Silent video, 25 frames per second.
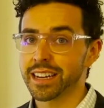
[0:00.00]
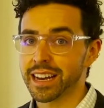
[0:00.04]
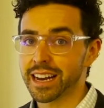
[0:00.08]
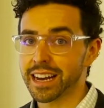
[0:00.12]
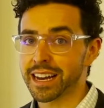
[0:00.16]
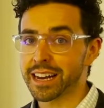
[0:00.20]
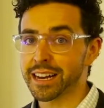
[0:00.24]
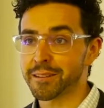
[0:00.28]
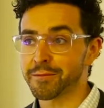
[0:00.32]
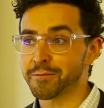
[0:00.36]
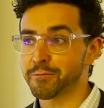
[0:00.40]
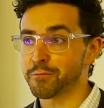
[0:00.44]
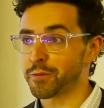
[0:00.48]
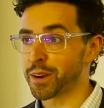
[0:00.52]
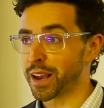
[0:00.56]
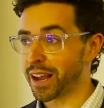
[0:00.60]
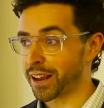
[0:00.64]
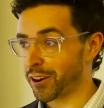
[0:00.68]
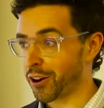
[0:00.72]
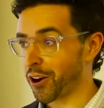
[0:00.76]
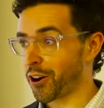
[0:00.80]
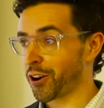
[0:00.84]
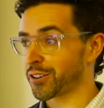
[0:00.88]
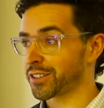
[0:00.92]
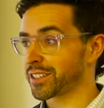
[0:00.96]
Um, we
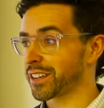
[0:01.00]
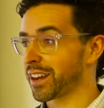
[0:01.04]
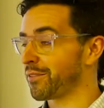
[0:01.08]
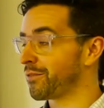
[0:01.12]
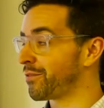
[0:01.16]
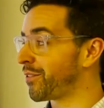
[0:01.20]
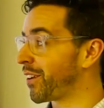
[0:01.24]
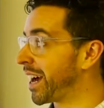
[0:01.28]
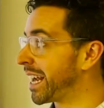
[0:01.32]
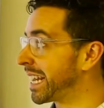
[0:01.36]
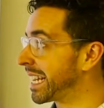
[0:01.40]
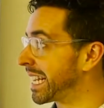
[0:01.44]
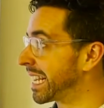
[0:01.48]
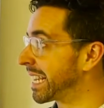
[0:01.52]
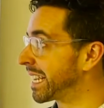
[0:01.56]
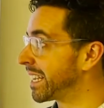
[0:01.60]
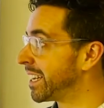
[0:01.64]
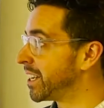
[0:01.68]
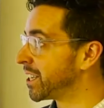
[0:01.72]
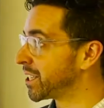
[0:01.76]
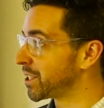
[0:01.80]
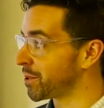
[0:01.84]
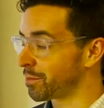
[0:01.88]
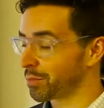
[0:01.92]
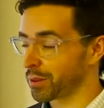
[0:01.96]
had a hard time finding
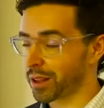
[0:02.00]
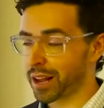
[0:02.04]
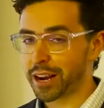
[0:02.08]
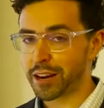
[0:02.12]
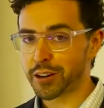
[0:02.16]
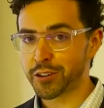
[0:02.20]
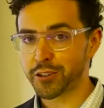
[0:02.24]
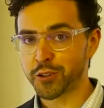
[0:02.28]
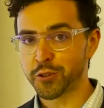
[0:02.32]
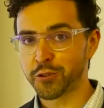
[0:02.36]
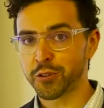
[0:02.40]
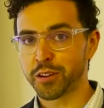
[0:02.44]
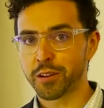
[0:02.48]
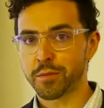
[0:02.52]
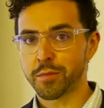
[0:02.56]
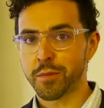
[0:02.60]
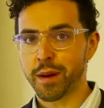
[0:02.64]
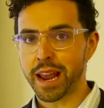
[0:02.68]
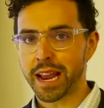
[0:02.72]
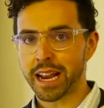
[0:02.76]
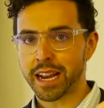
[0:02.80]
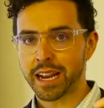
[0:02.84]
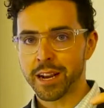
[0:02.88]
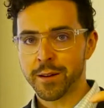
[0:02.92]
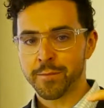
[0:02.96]
suppliers who could
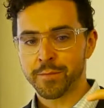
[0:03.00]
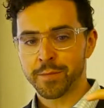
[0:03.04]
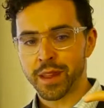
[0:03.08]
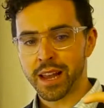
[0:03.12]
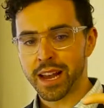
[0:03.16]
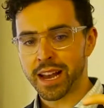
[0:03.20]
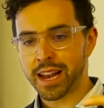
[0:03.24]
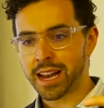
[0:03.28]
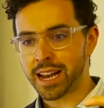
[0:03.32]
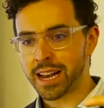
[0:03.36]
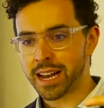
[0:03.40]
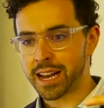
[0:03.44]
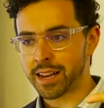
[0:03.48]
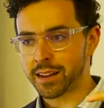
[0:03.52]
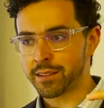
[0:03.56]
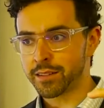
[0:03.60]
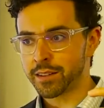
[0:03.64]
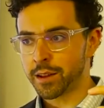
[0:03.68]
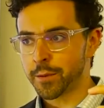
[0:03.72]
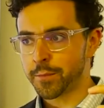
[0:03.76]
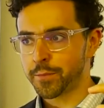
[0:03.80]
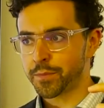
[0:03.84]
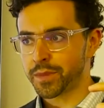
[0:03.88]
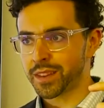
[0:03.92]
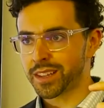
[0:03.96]
make uh,
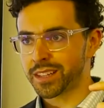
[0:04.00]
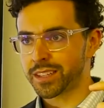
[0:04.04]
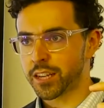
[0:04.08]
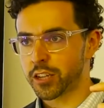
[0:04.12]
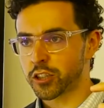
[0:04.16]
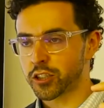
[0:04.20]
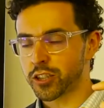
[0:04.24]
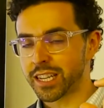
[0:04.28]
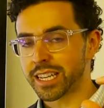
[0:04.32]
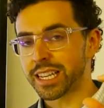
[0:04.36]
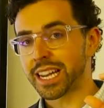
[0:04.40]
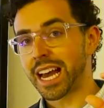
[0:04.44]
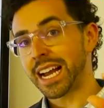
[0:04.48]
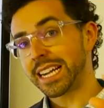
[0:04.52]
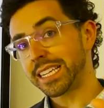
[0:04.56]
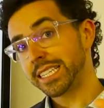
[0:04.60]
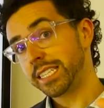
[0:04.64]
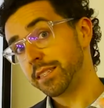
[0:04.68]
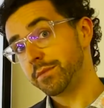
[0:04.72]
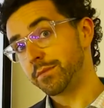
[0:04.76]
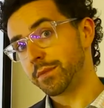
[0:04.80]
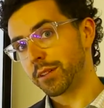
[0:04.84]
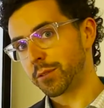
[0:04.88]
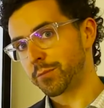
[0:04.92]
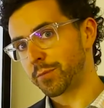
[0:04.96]
essentially
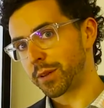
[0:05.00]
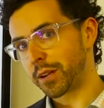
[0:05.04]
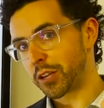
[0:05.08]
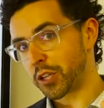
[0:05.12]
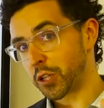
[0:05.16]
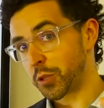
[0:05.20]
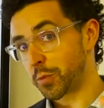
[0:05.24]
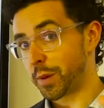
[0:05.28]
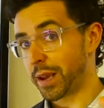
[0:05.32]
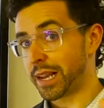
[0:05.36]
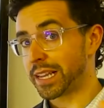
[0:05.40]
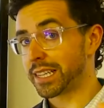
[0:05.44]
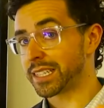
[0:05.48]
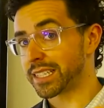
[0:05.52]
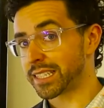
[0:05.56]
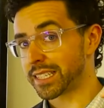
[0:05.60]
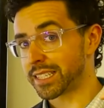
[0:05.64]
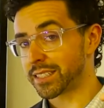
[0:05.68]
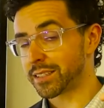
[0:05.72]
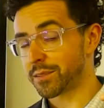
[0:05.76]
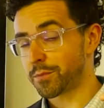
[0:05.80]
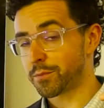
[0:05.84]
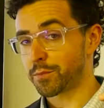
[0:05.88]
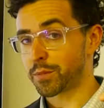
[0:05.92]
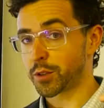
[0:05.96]
19 millimeter
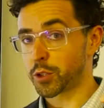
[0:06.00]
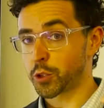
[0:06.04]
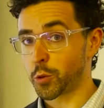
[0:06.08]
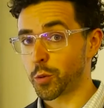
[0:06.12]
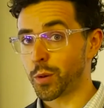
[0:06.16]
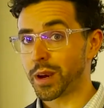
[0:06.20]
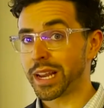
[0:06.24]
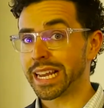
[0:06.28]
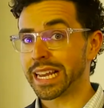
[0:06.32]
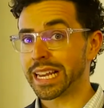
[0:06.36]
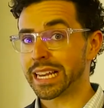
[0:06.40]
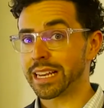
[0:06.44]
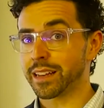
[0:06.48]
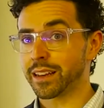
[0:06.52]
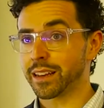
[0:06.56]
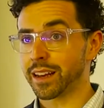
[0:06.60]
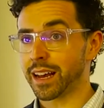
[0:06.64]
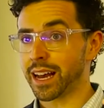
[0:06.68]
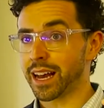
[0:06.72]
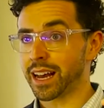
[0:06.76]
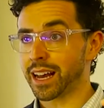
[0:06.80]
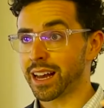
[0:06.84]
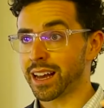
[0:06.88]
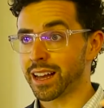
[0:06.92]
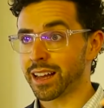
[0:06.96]
spaces between
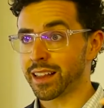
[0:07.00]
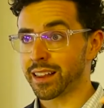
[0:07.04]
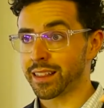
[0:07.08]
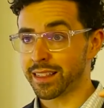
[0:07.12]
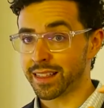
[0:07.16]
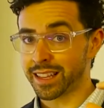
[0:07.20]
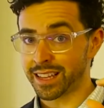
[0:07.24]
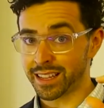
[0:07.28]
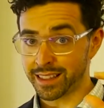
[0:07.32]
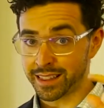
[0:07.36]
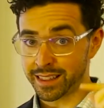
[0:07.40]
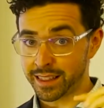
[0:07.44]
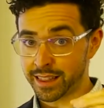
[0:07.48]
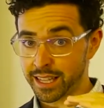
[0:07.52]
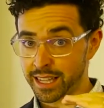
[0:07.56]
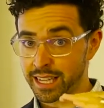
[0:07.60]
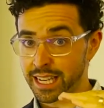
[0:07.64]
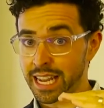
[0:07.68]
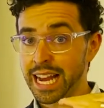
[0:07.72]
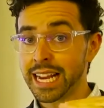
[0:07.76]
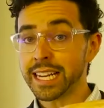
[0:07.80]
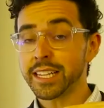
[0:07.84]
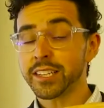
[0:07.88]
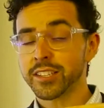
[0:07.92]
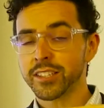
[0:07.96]
uh, the, the
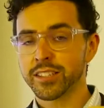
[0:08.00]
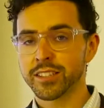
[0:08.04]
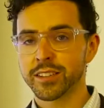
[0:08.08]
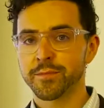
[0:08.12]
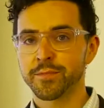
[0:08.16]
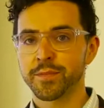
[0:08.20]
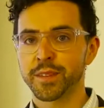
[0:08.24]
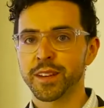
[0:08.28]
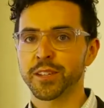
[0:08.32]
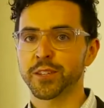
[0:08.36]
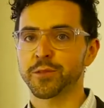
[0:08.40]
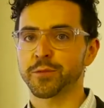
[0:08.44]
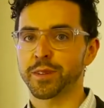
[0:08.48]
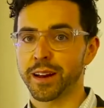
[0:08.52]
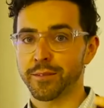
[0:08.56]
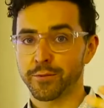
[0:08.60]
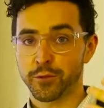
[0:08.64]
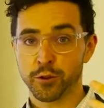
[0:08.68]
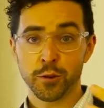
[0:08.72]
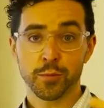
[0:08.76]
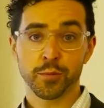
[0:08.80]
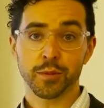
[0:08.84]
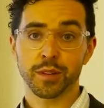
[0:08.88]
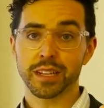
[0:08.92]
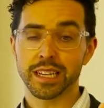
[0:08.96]
lights. So we have
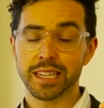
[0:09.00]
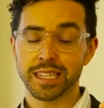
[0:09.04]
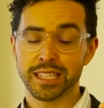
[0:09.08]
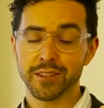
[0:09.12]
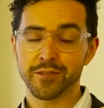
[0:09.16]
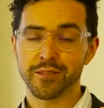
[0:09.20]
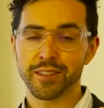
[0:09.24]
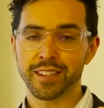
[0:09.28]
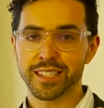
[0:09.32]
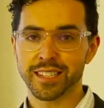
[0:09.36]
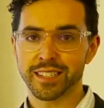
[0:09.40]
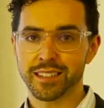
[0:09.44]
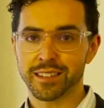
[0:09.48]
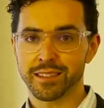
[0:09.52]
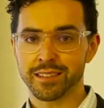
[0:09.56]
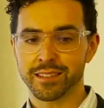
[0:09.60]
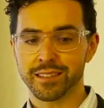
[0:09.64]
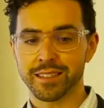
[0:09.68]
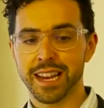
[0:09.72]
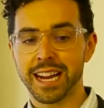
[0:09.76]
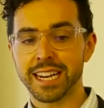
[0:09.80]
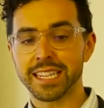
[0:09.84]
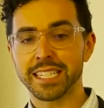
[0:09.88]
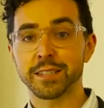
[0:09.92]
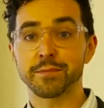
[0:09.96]
triple glazed unit still,
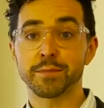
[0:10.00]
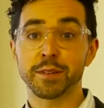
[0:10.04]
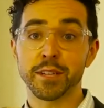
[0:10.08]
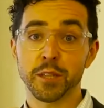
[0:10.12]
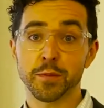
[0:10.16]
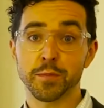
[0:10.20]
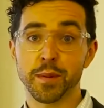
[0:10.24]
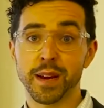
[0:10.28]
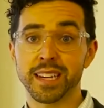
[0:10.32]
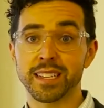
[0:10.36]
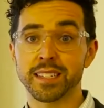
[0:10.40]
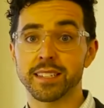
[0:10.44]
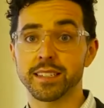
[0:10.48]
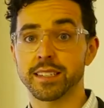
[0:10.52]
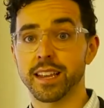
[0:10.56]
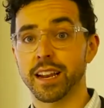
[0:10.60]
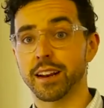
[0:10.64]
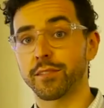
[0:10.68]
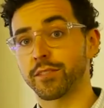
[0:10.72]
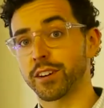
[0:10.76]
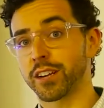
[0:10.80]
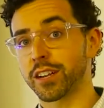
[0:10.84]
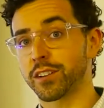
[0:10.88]
19 mil space instead of a